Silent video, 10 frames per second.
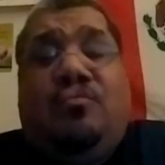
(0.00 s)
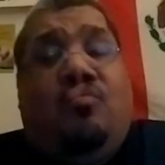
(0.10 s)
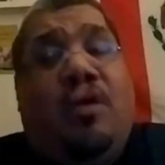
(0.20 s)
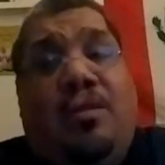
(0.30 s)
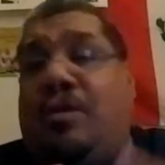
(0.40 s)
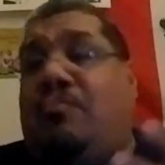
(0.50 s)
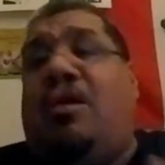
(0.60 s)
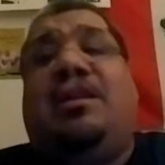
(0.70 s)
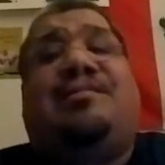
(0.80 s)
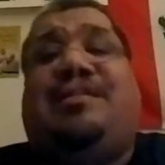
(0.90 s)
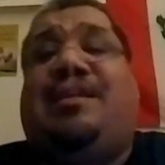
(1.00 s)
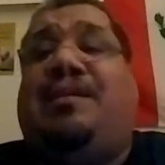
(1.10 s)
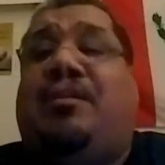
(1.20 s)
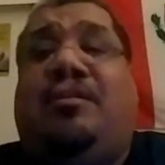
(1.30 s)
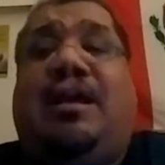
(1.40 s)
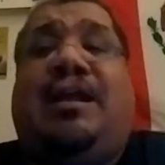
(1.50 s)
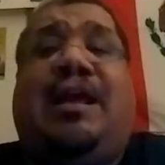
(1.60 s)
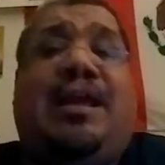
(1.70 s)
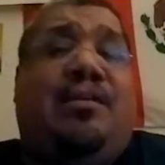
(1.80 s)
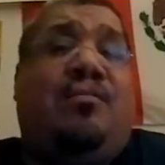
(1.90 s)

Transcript: Whether we want to accept it or not, hey,